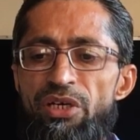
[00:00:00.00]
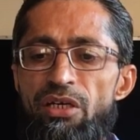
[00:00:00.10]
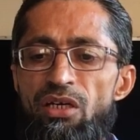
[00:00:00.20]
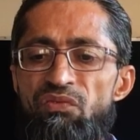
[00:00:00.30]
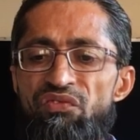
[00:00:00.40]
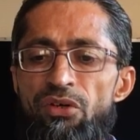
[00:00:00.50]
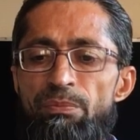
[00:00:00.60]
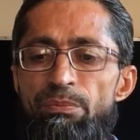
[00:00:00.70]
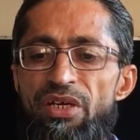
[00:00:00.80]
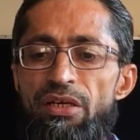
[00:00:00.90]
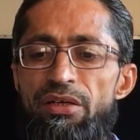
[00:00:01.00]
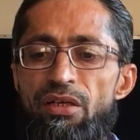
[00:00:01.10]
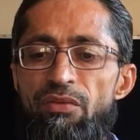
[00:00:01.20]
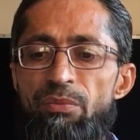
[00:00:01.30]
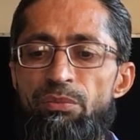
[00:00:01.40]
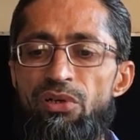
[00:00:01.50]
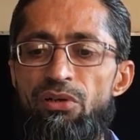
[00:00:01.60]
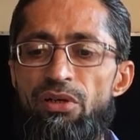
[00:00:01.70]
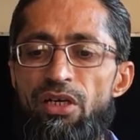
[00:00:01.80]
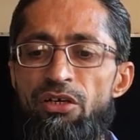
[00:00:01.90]
begins from
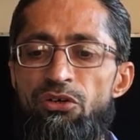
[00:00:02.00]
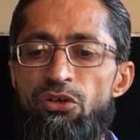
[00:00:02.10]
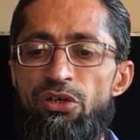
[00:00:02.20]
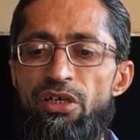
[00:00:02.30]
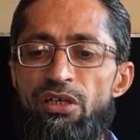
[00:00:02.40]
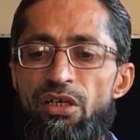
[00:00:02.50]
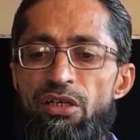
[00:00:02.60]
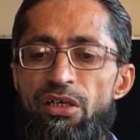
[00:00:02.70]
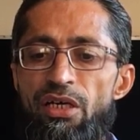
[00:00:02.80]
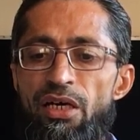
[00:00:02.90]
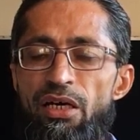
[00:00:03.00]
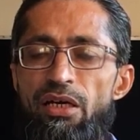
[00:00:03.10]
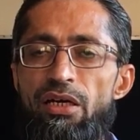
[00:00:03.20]
mid-November in northern India